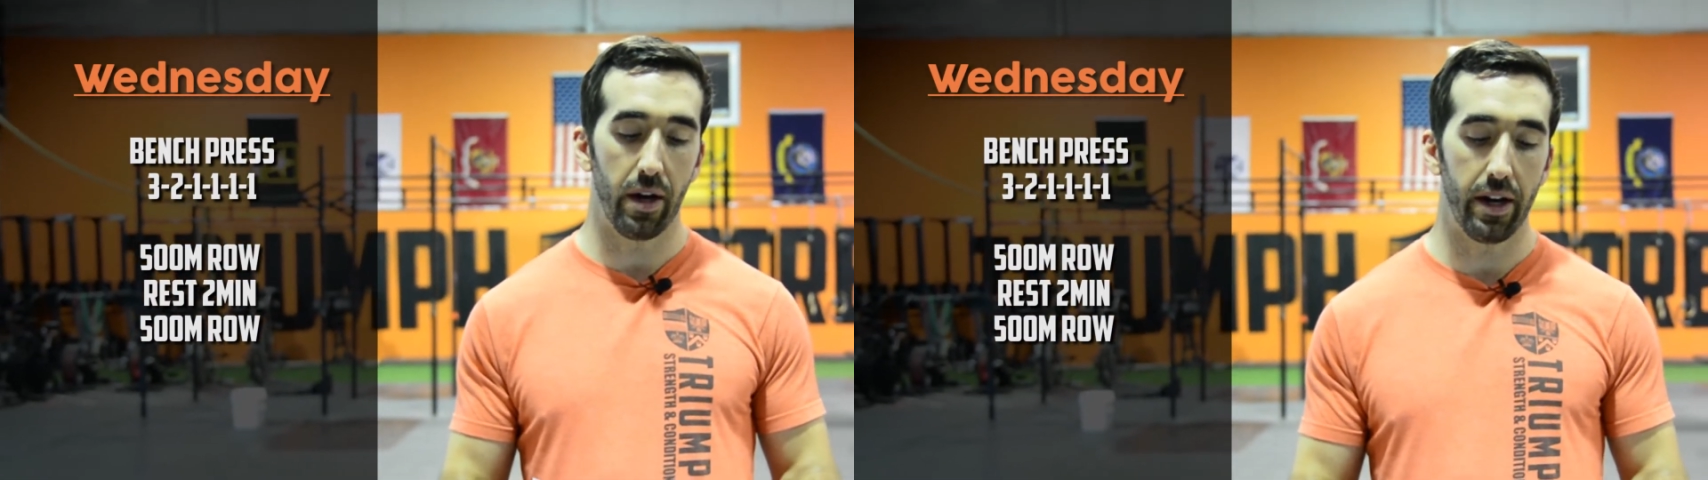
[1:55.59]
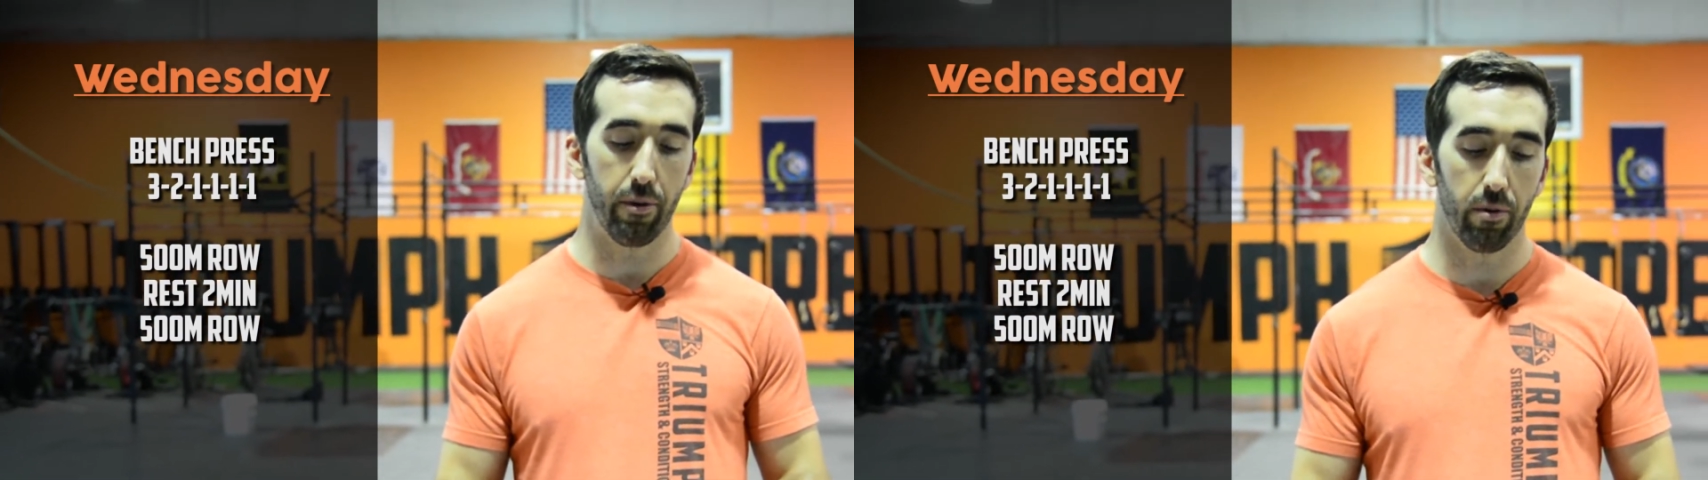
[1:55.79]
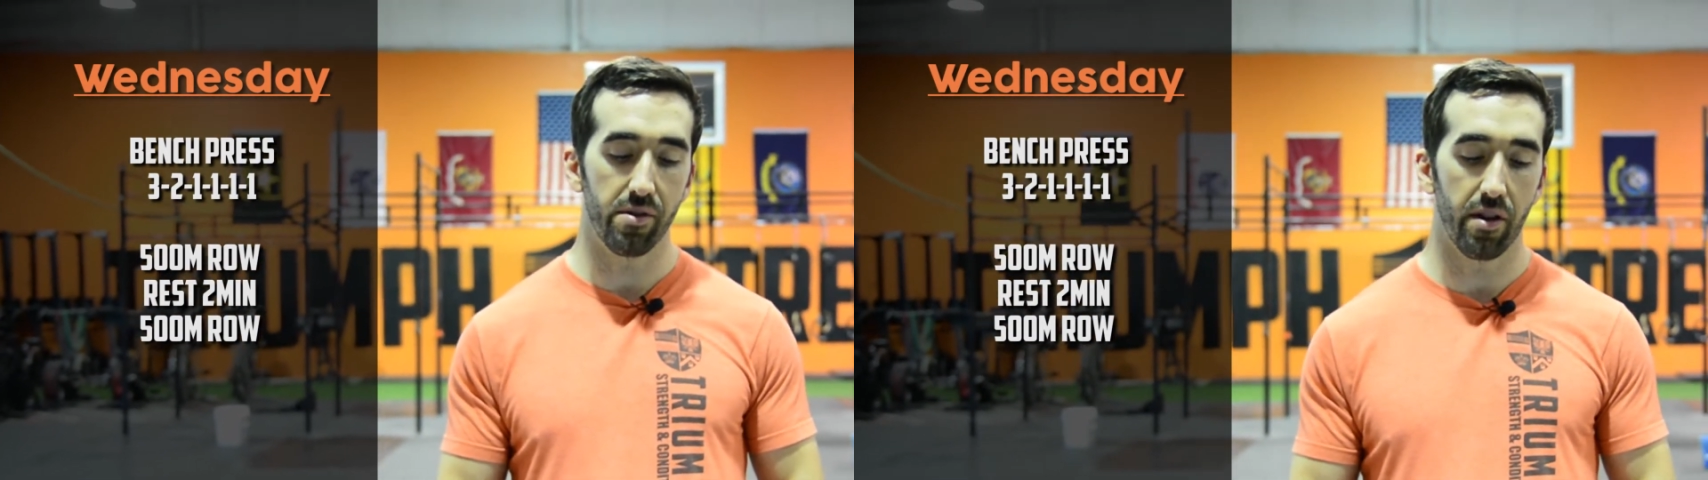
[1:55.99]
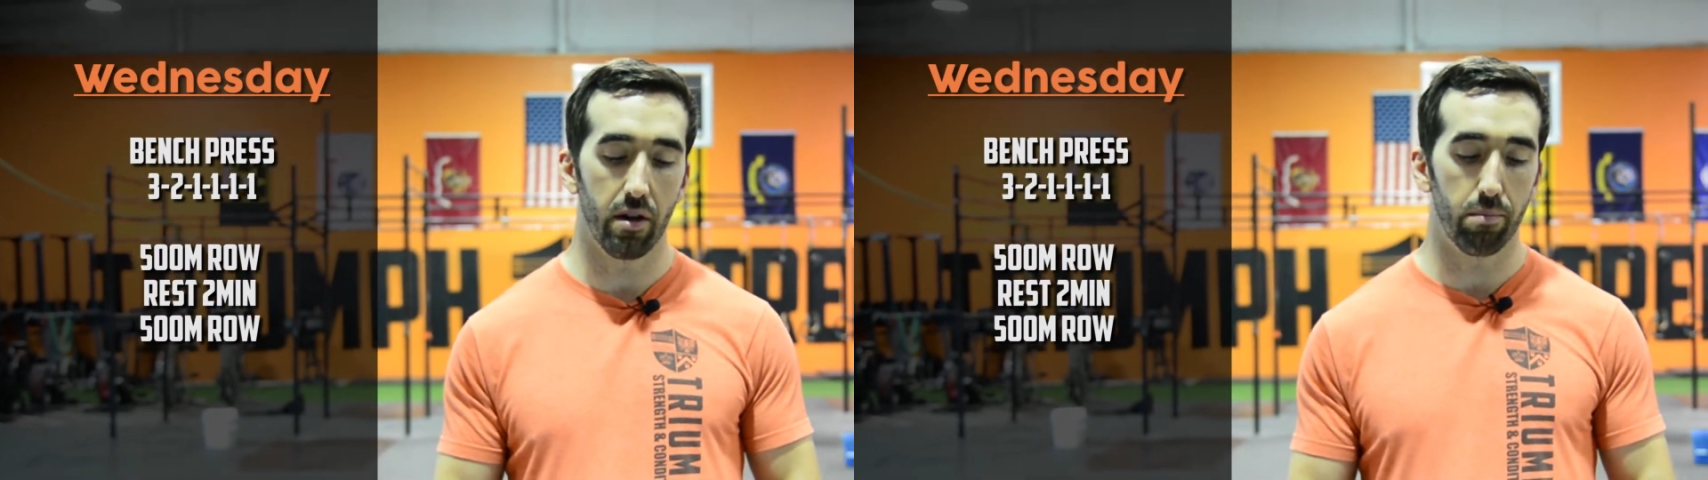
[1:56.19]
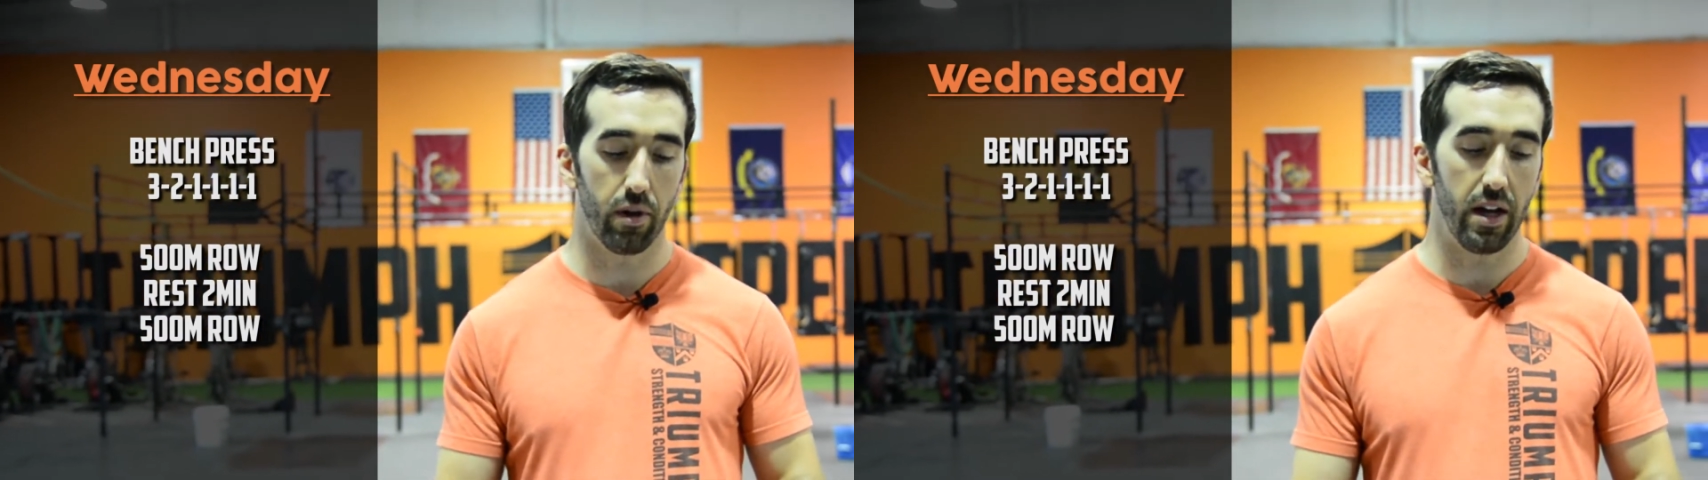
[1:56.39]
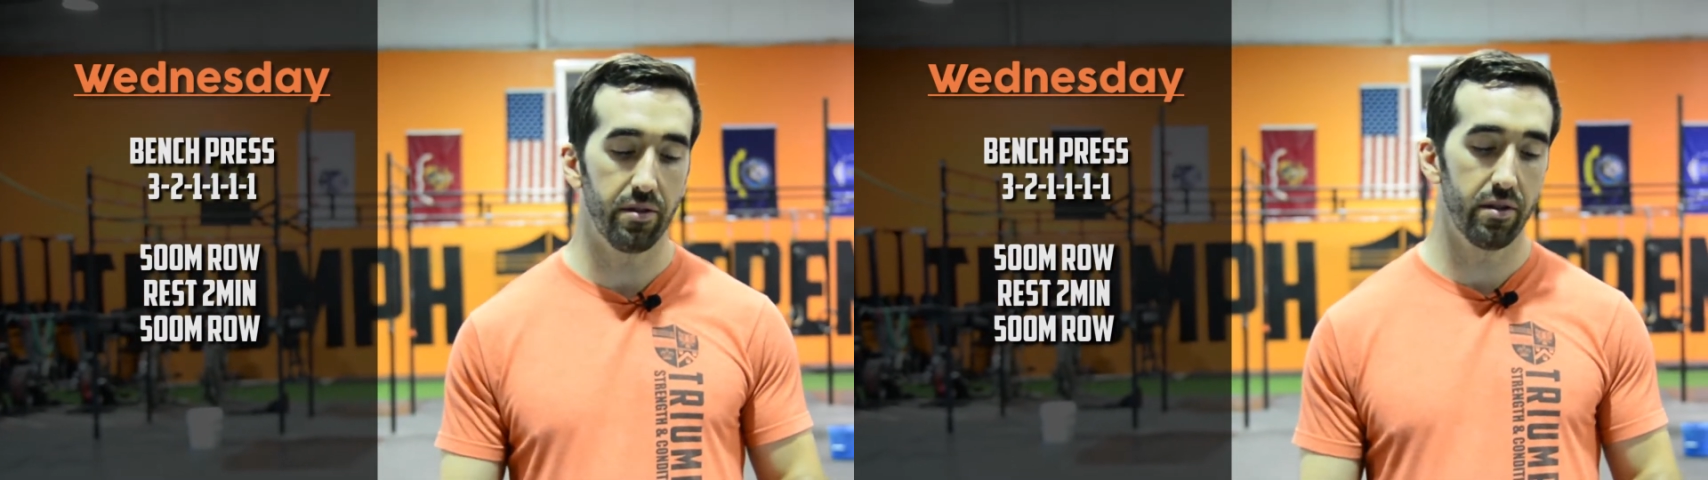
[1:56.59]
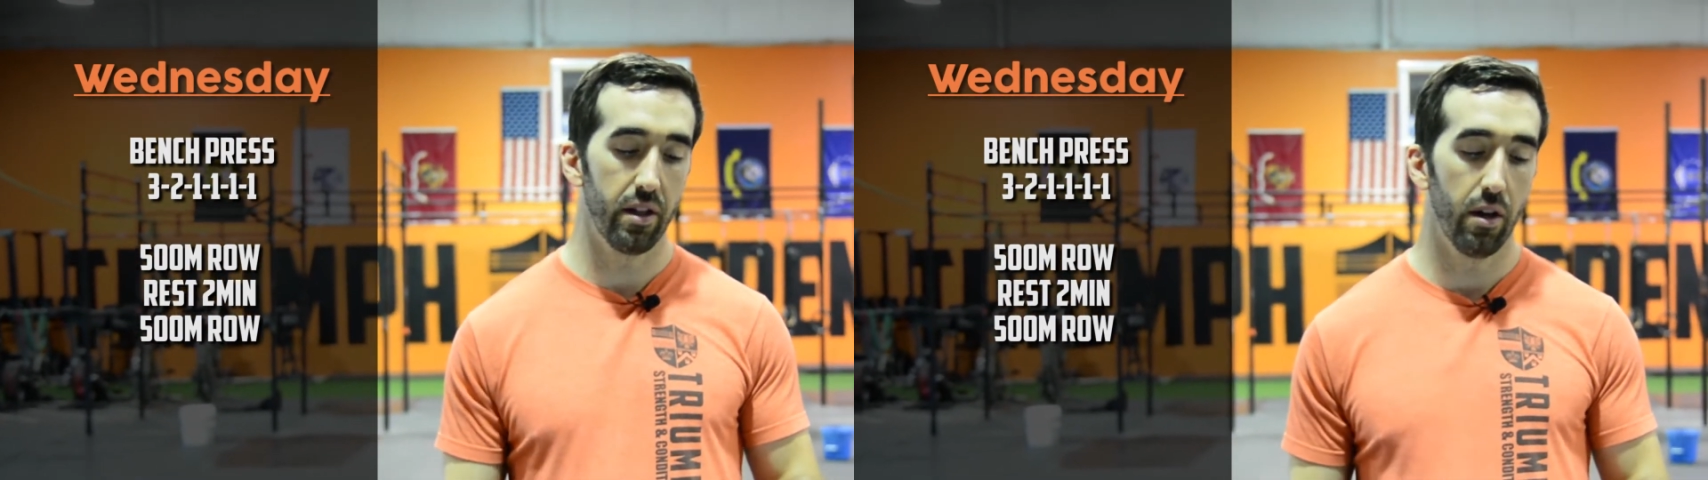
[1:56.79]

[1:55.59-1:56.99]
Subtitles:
body horizontal press